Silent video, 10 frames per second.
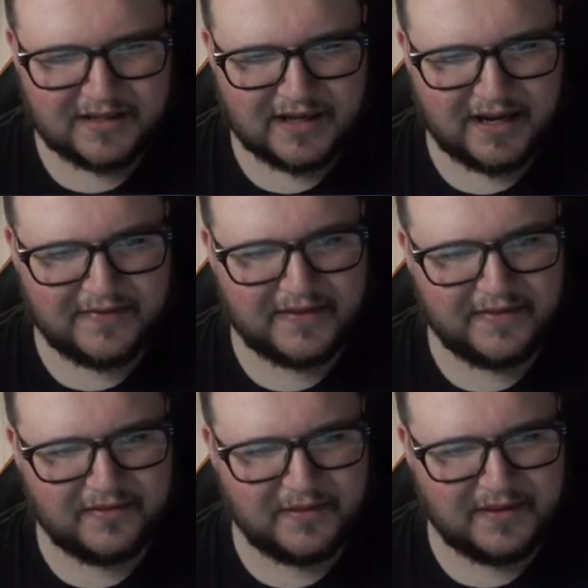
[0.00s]
uh,
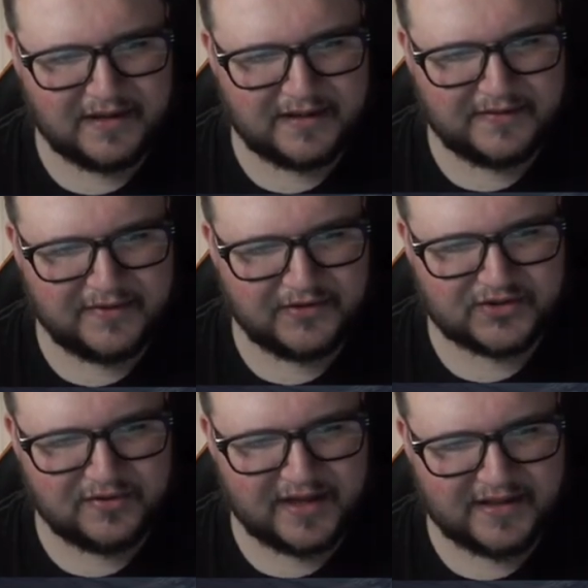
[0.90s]
uh,
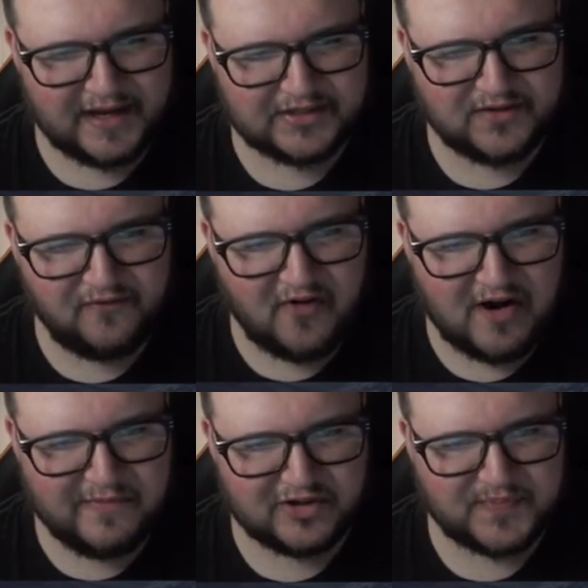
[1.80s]
so that that's the
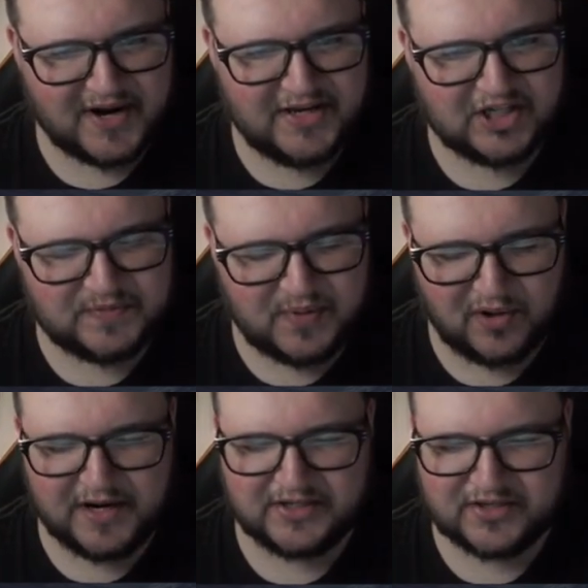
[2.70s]
thermal spray she's
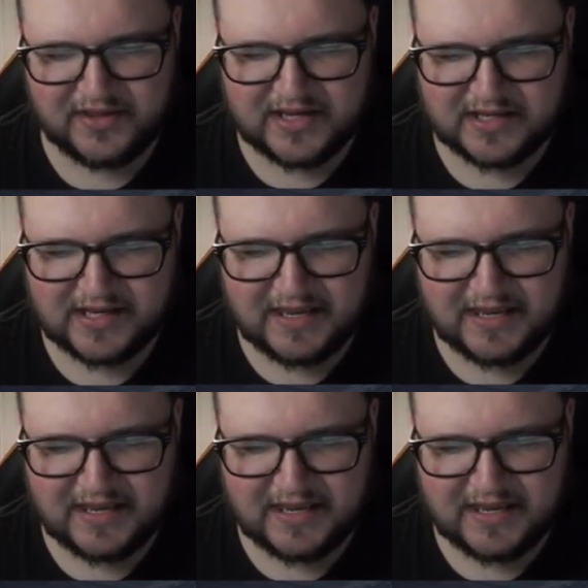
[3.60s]
put on it so they can